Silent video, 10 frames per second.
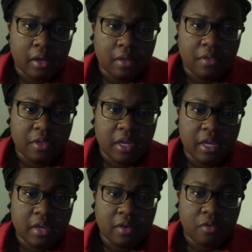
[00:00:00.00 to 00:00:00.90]

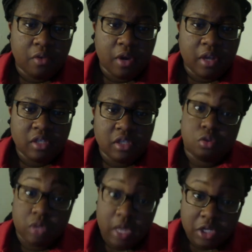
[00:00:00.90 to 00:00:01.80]
the grants and
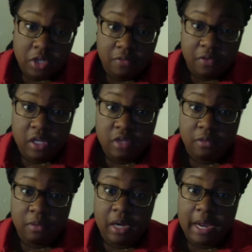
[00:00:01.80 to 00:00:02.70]
consultation fees
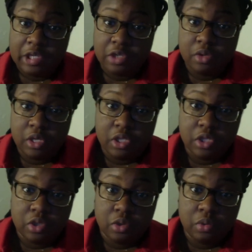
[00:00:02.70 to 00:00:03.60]
from the National
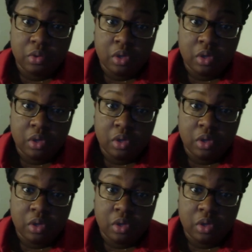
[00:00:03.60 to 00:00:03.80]
Institute